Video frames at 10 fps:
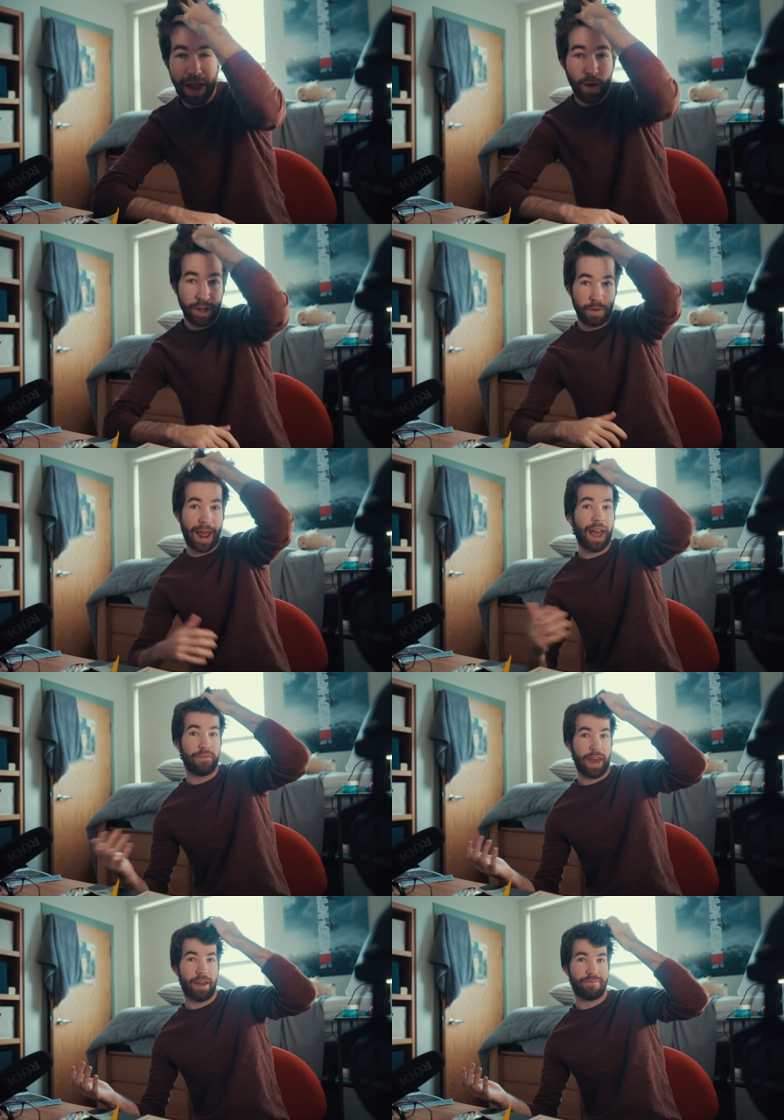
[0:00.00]
now I don't
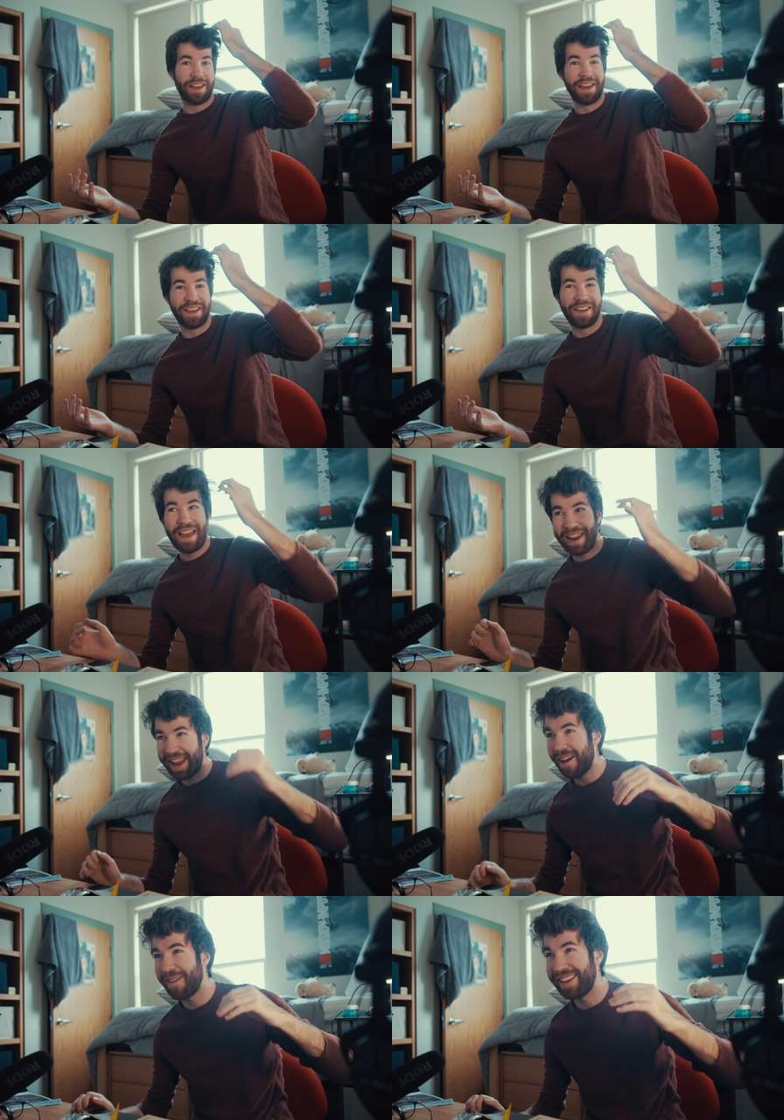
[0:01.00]
have that.
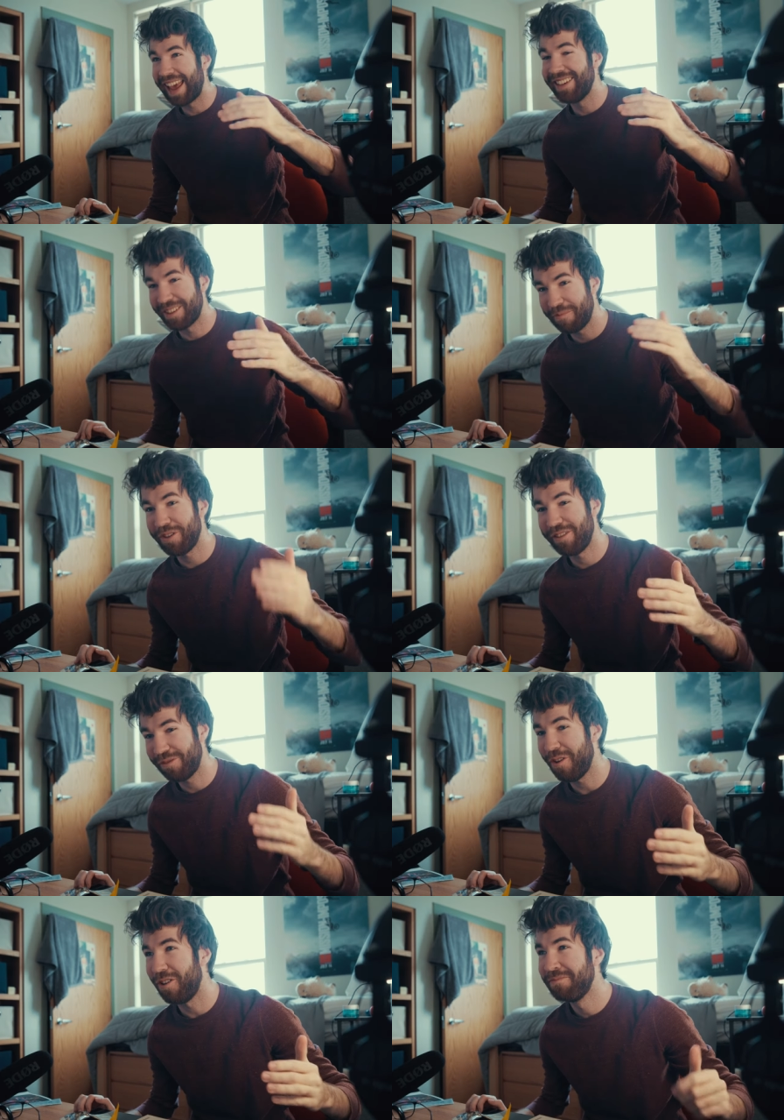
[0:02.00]
Now my days are pretty
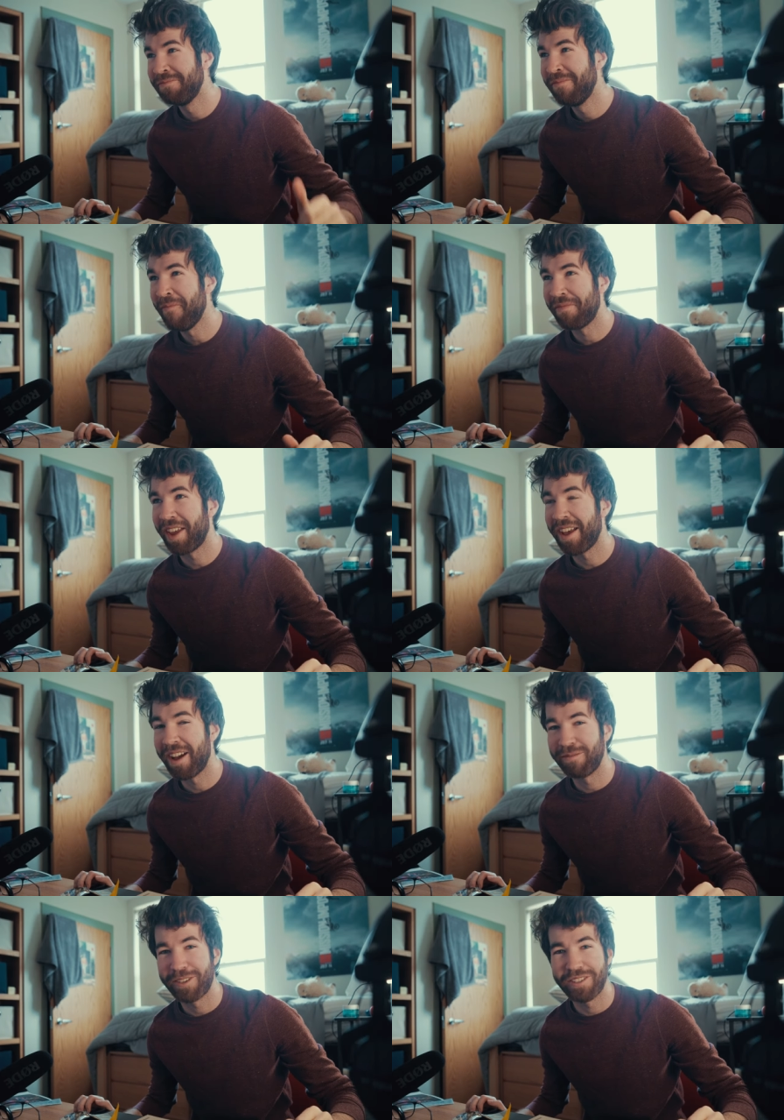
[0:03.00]
full,
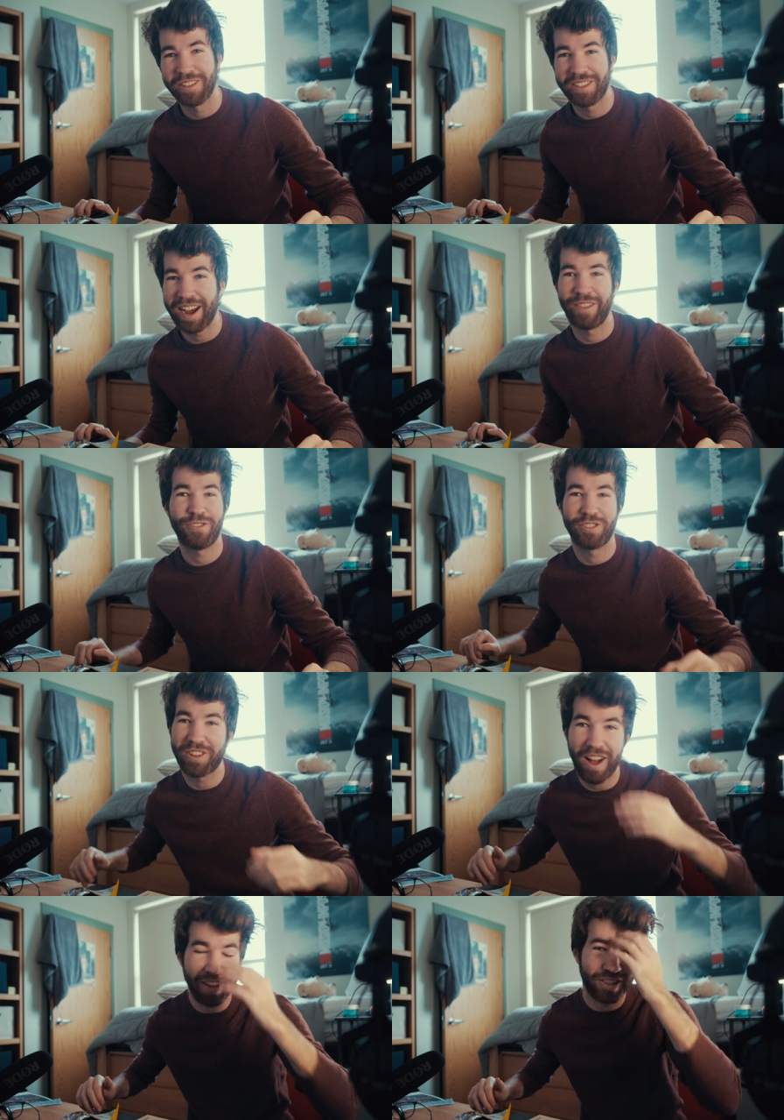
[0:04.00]
because it's either just
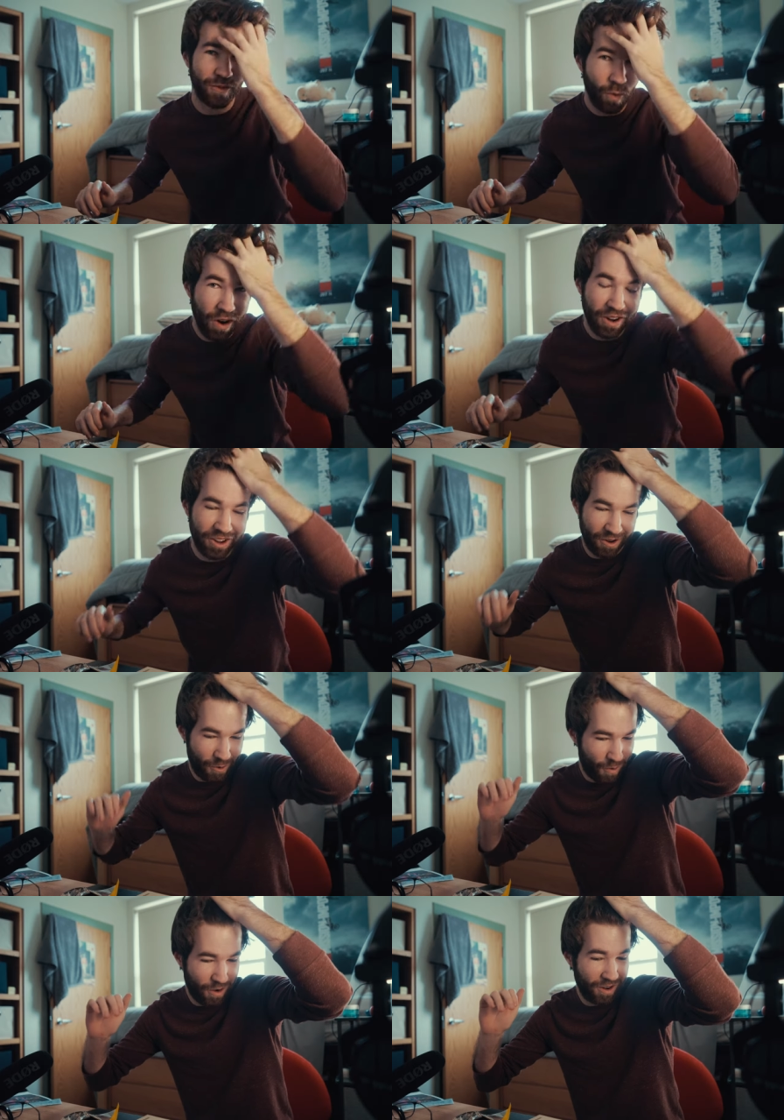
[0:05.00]
constant work
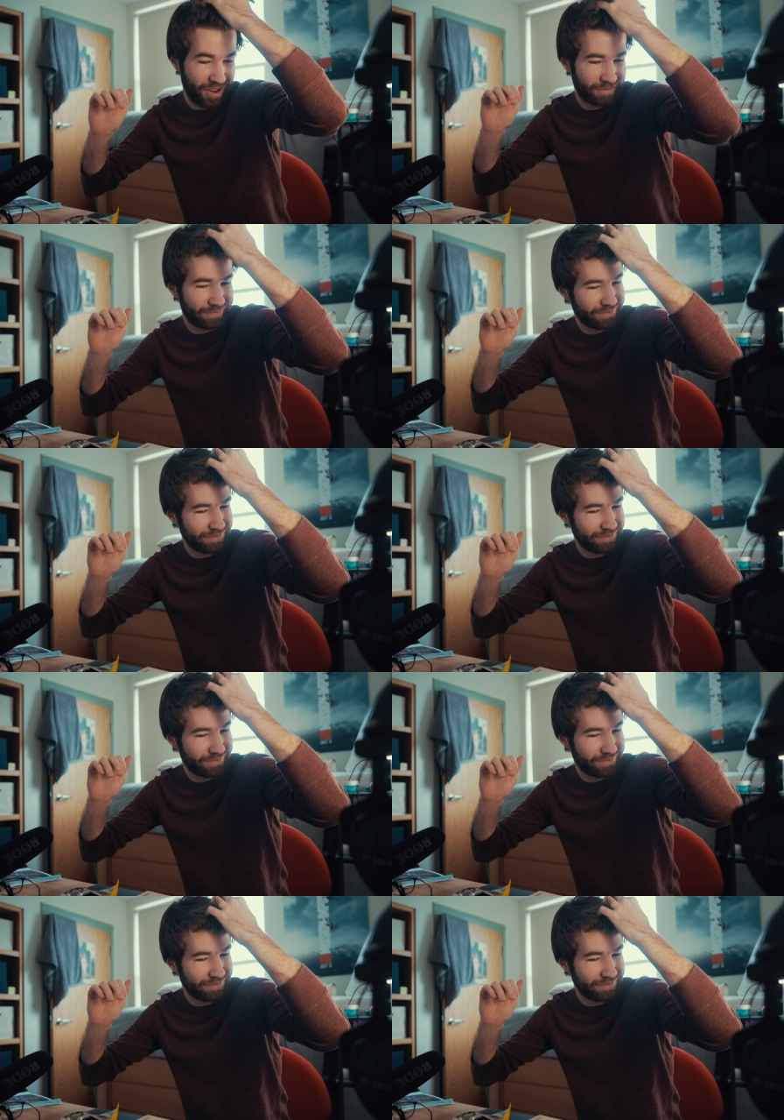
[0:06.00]
or,